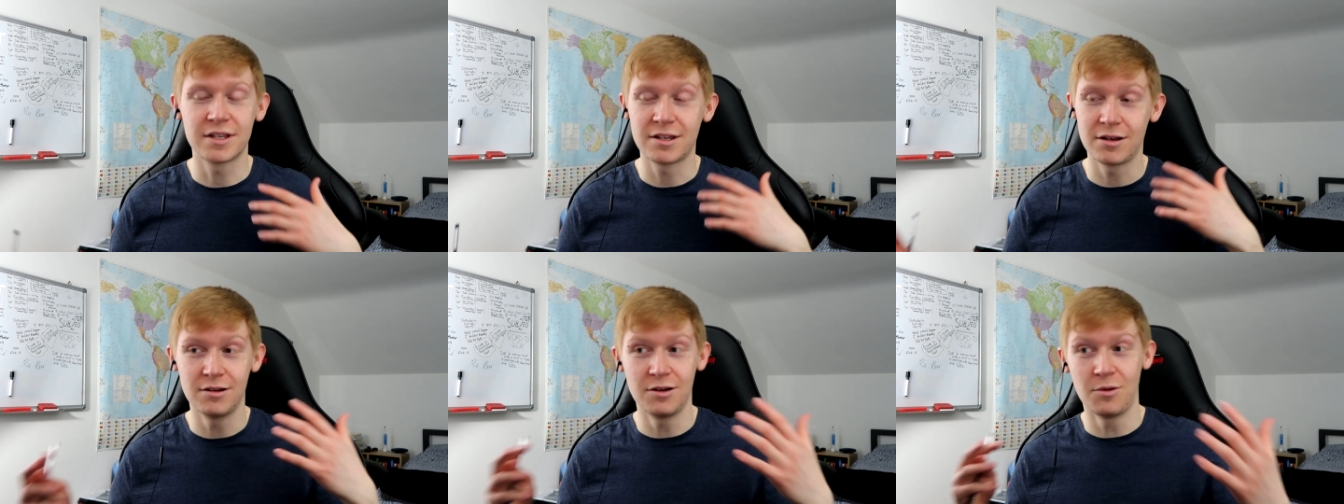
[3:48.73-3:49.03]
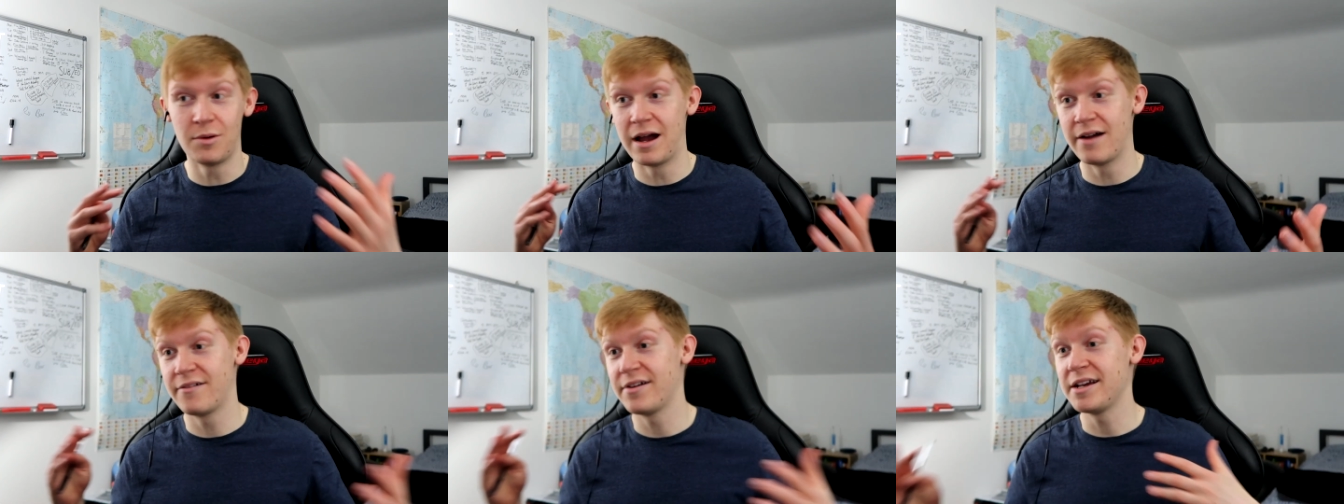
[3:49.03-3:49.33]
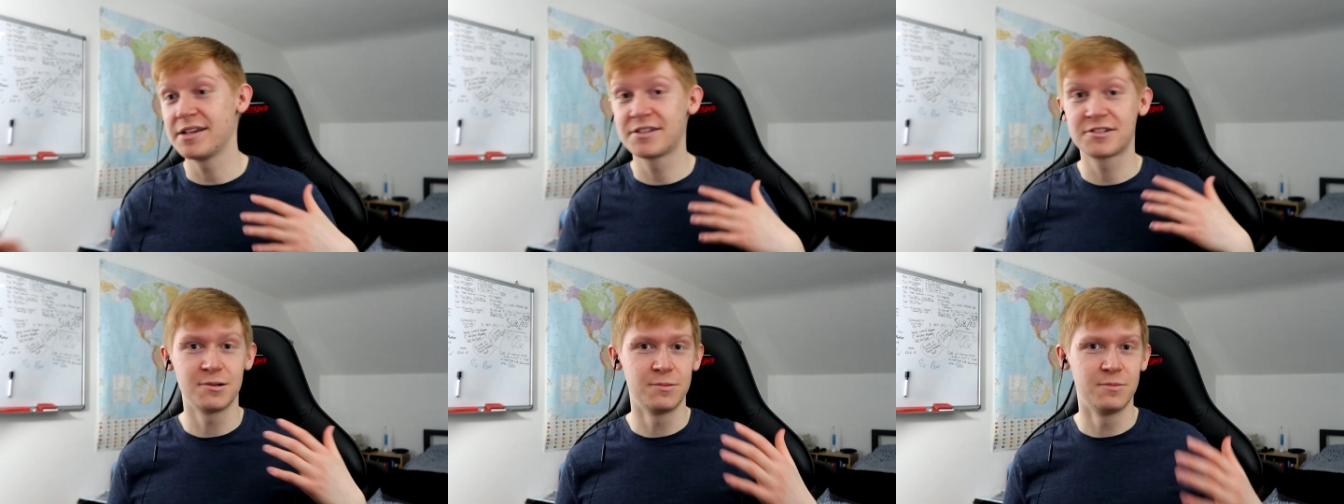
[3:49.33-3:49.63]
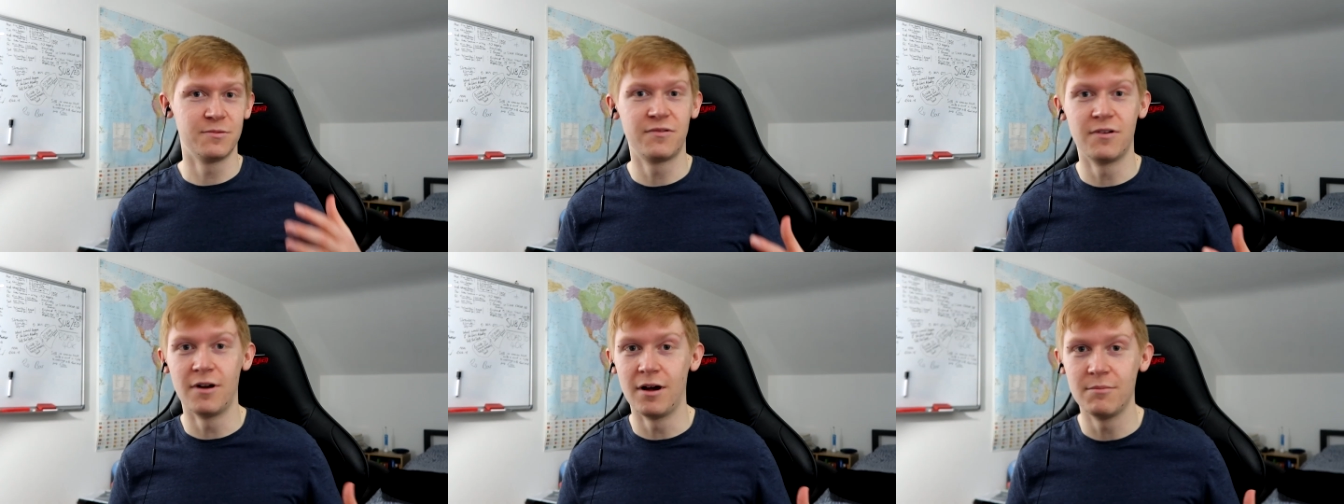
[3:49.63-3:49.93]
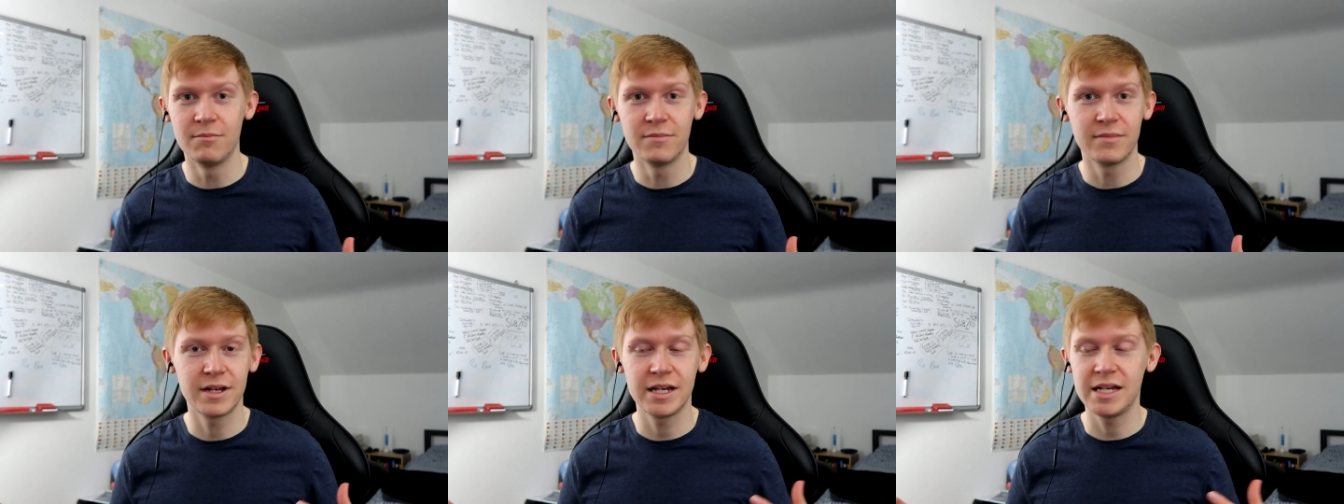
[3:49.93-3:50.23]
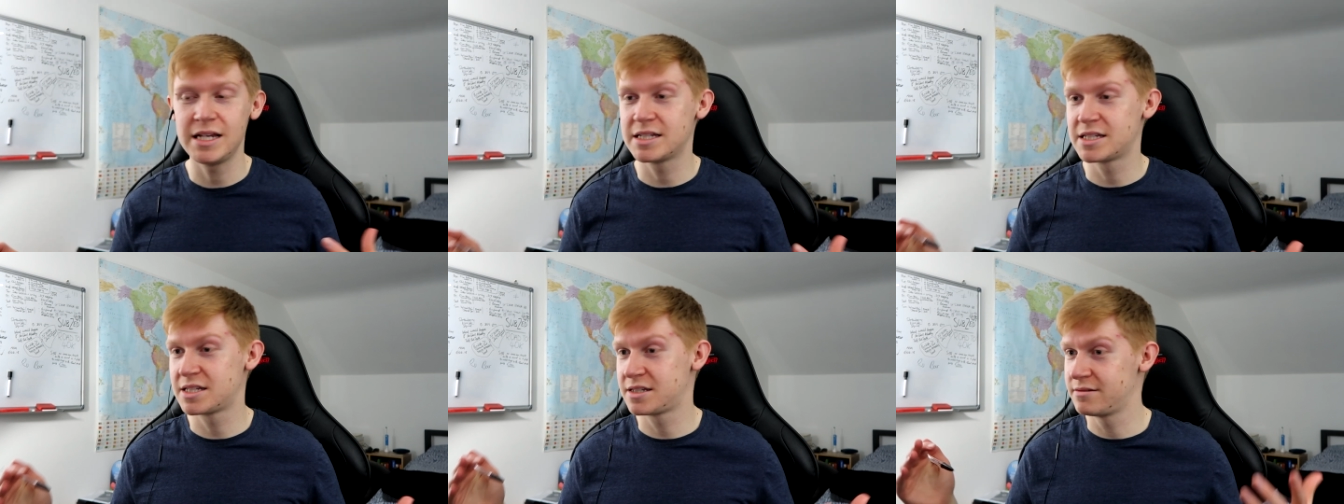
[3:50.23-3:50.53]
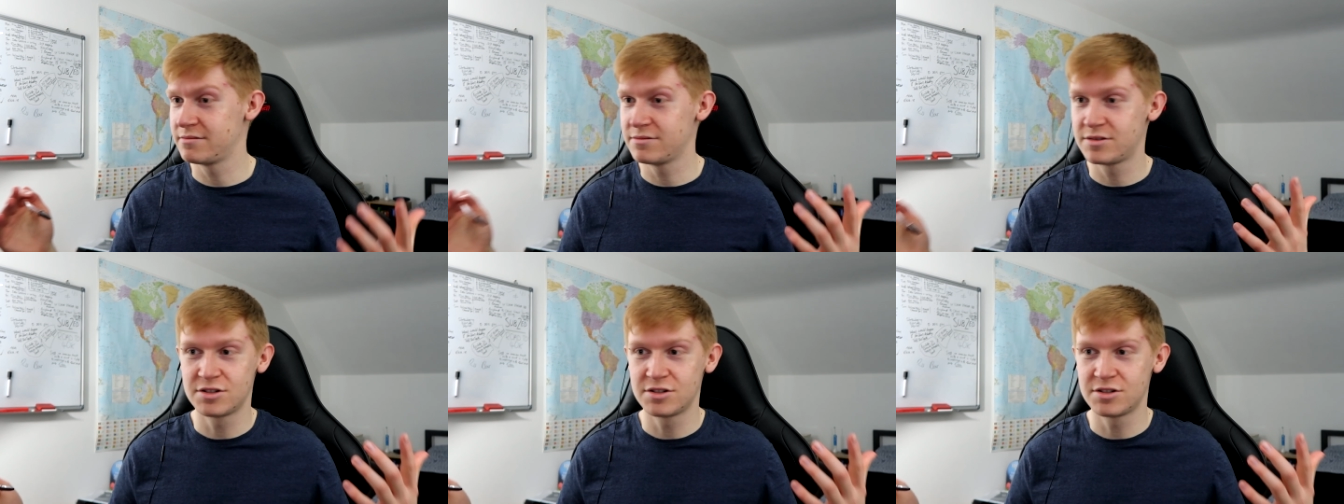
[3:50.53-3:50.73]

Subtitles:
I don't know where he's come from. He's